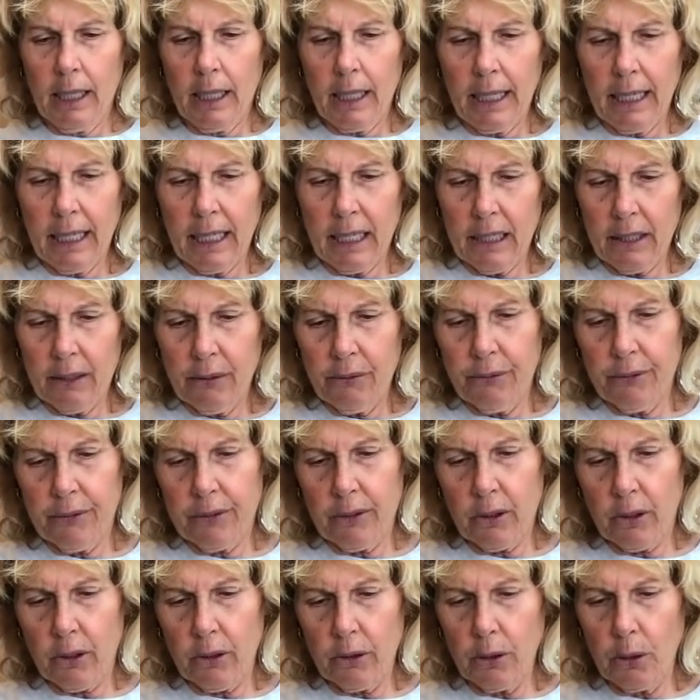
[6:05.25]
And
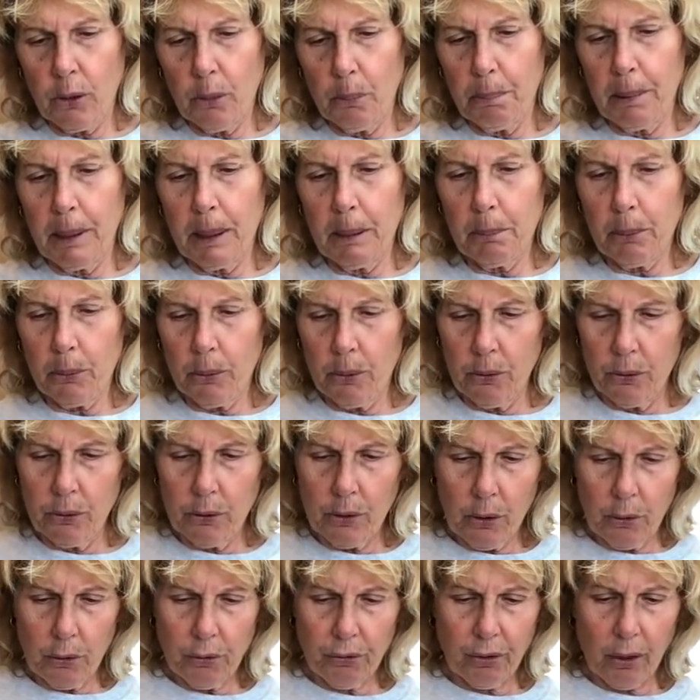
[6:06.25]
for all you people who
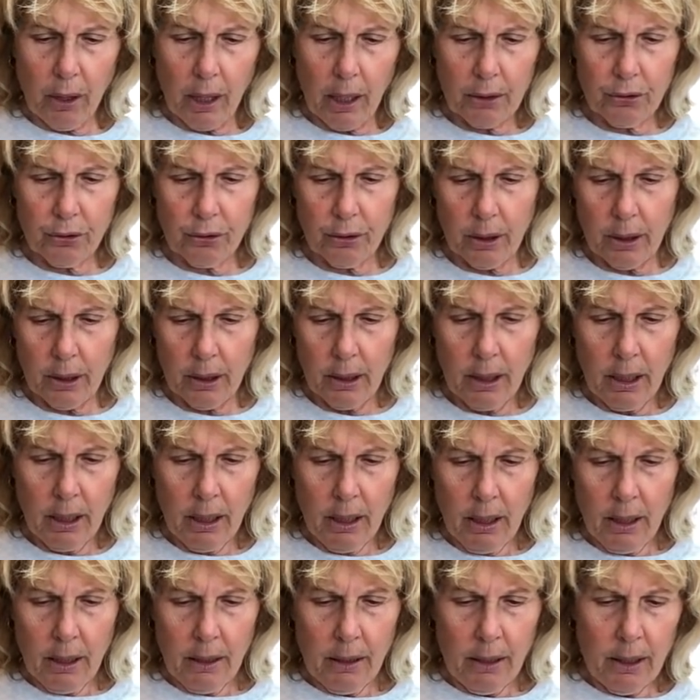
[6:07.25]
know Sasha,
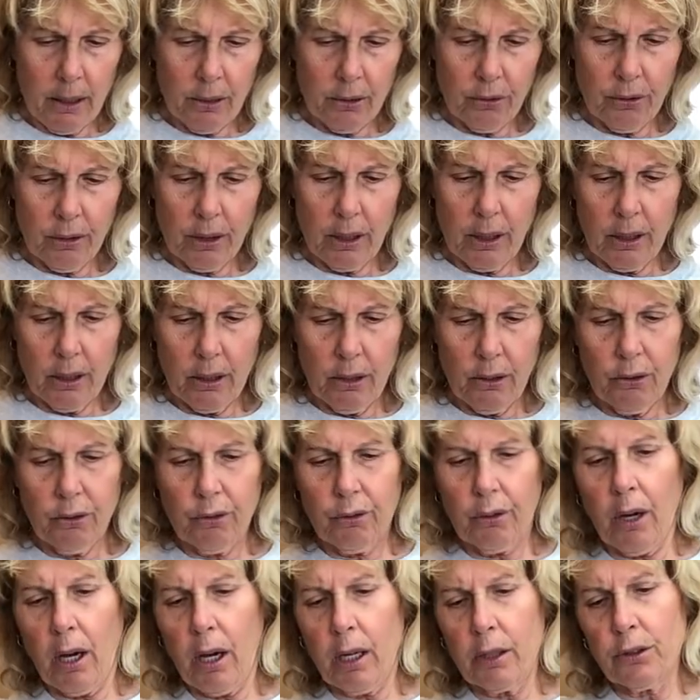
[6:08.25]
this is
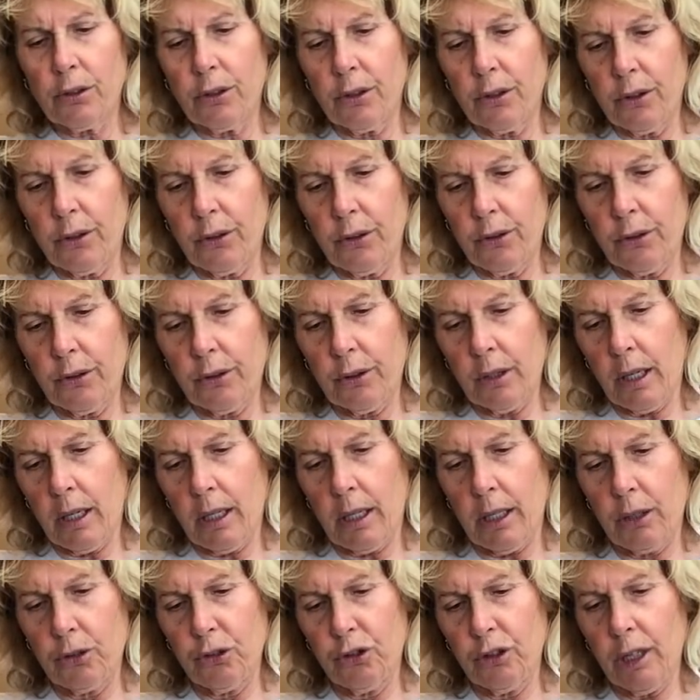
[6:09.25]
Sasha's
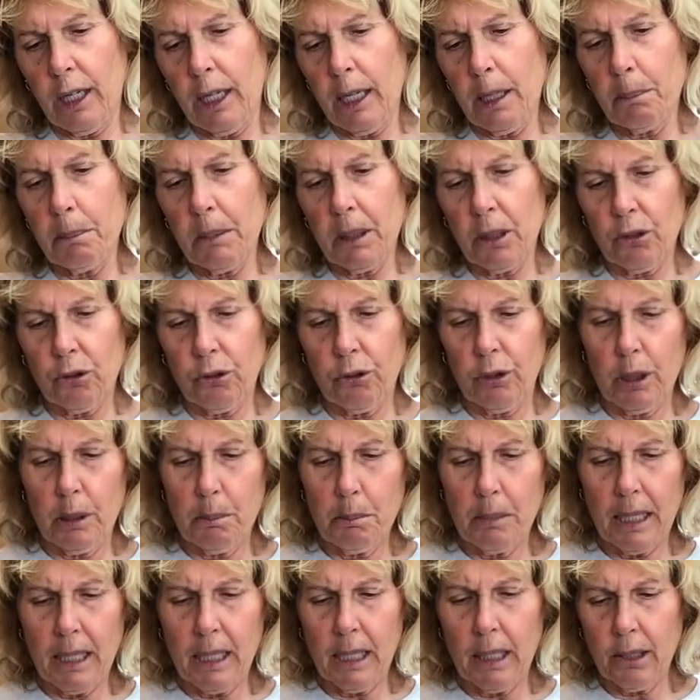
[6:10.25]
jam that she
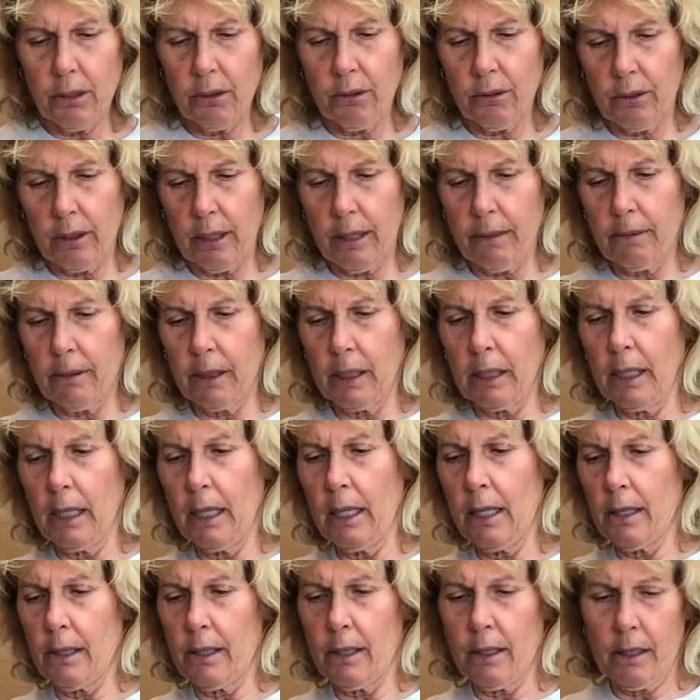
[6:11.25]
makes every
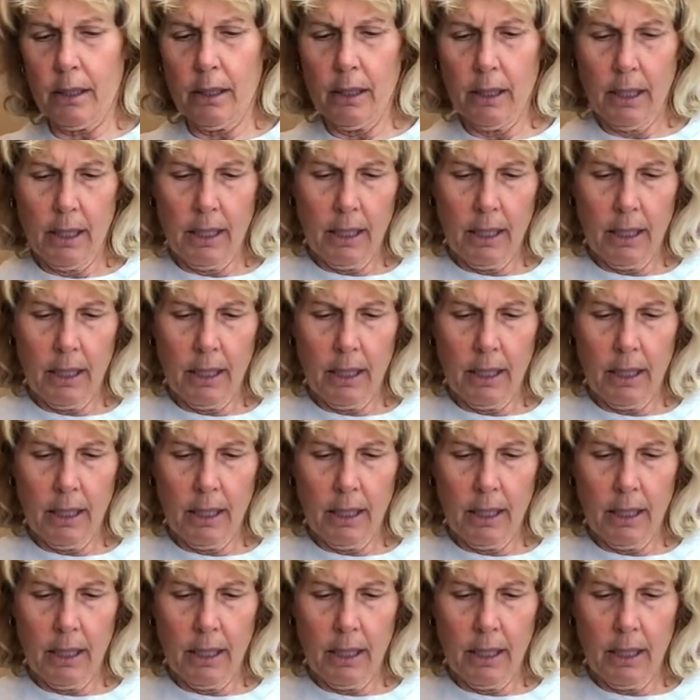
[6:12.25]
year.